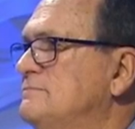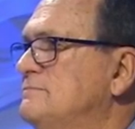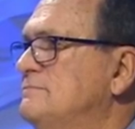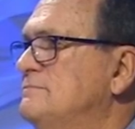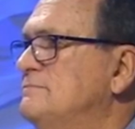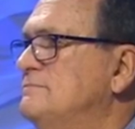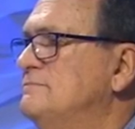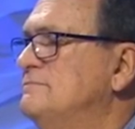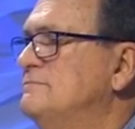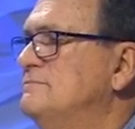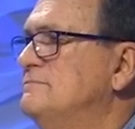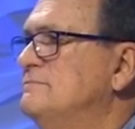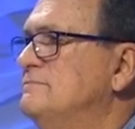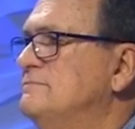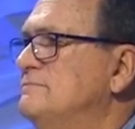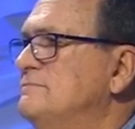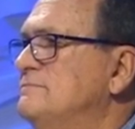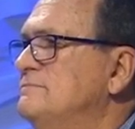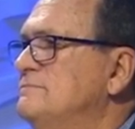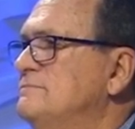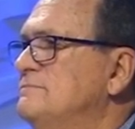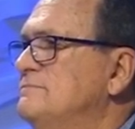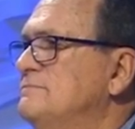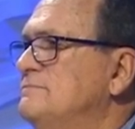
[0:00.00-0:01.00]

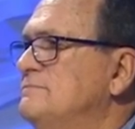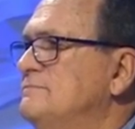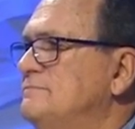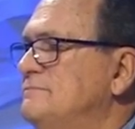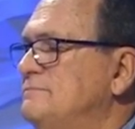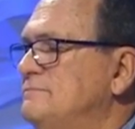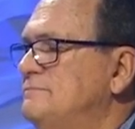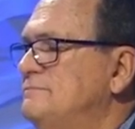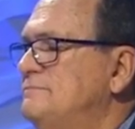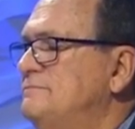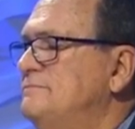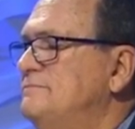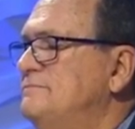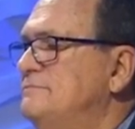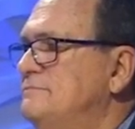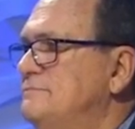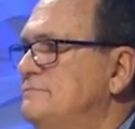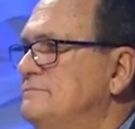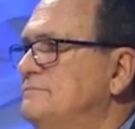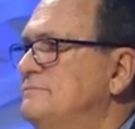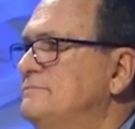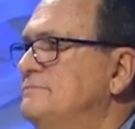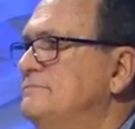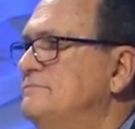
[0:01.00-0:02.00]

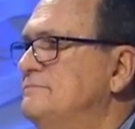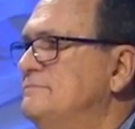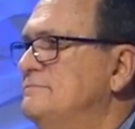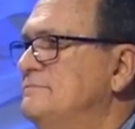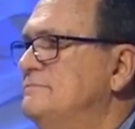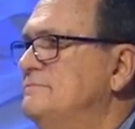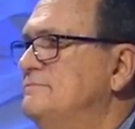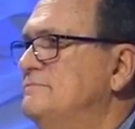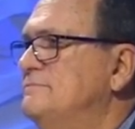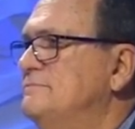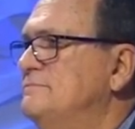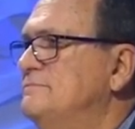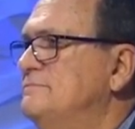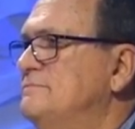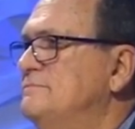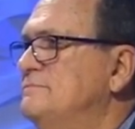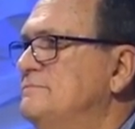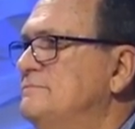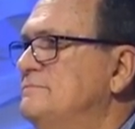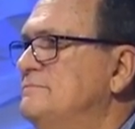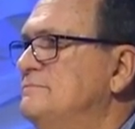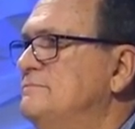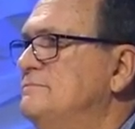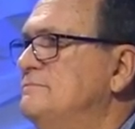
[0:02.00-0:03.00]

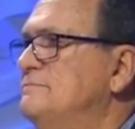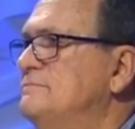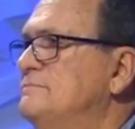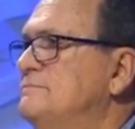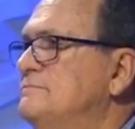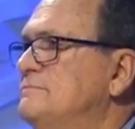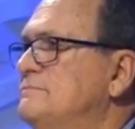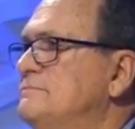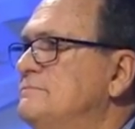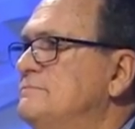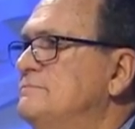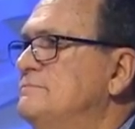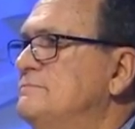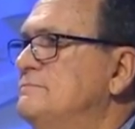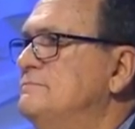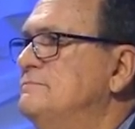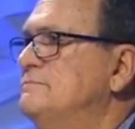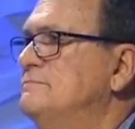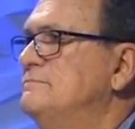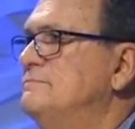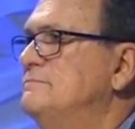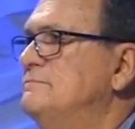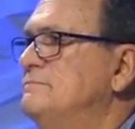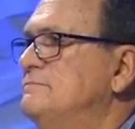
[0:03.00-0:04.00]

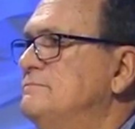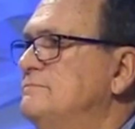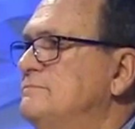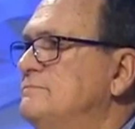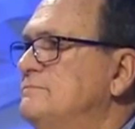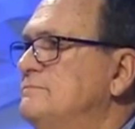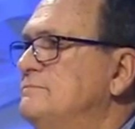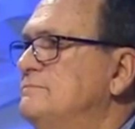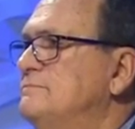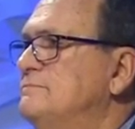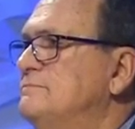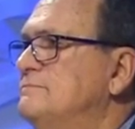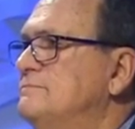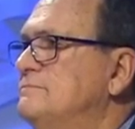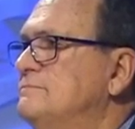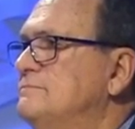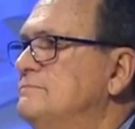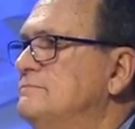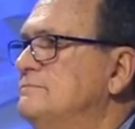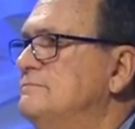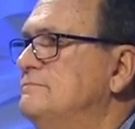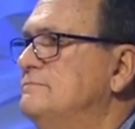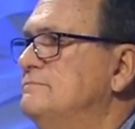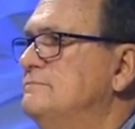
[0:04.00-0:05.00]

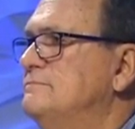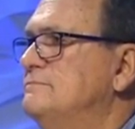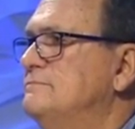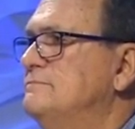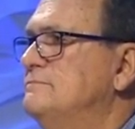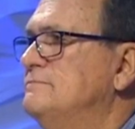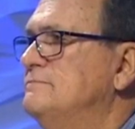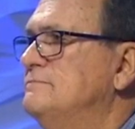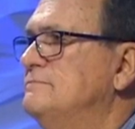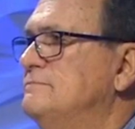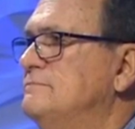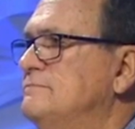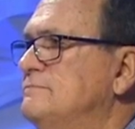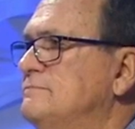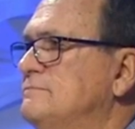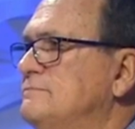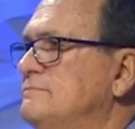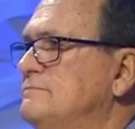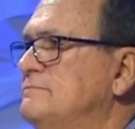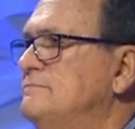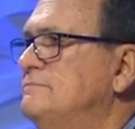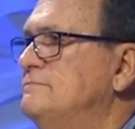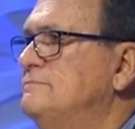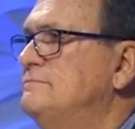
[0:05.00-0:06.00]

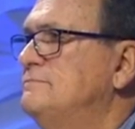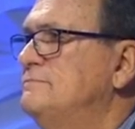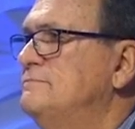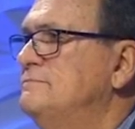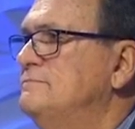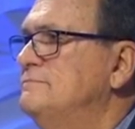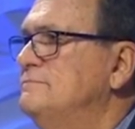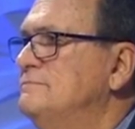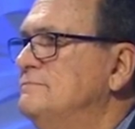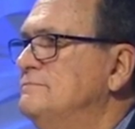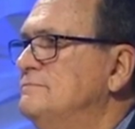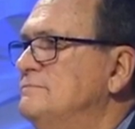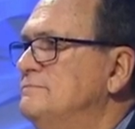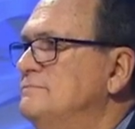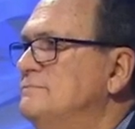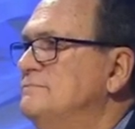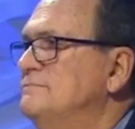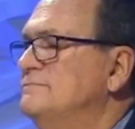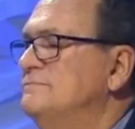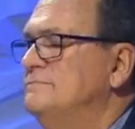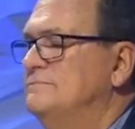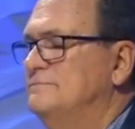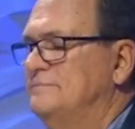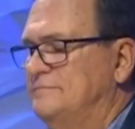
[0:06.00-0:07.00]

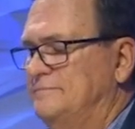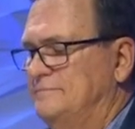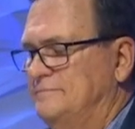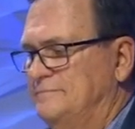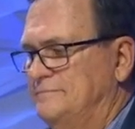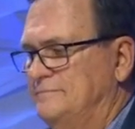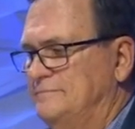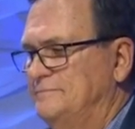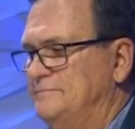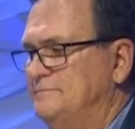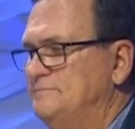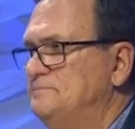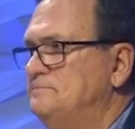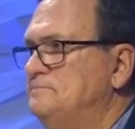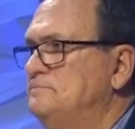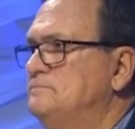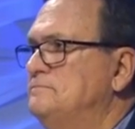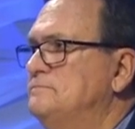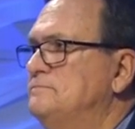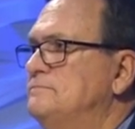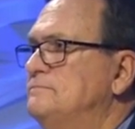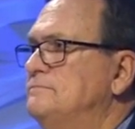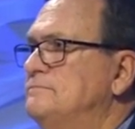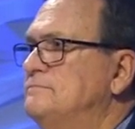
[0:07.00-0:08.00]

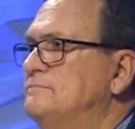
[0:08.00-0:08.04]
This person isn't speaking.